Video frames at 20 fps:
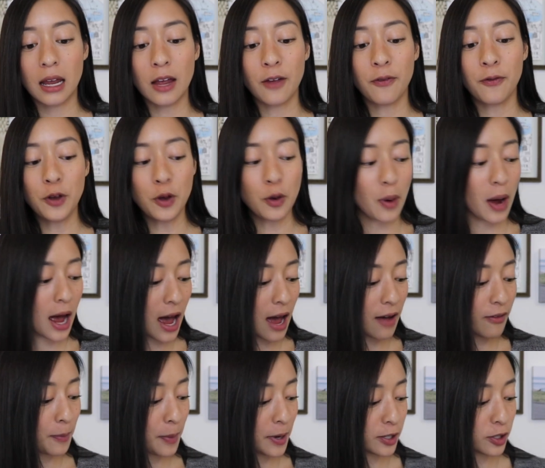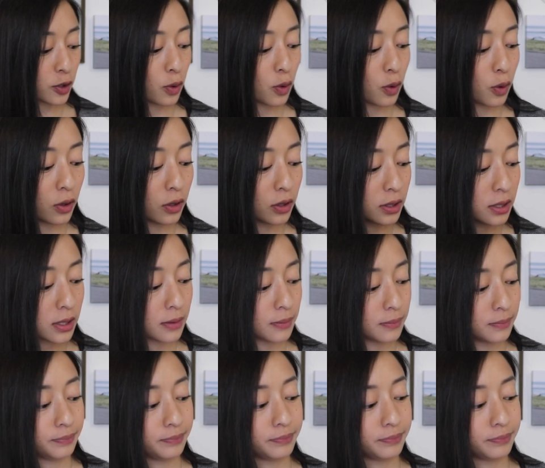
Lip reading: if you have a bunch of holes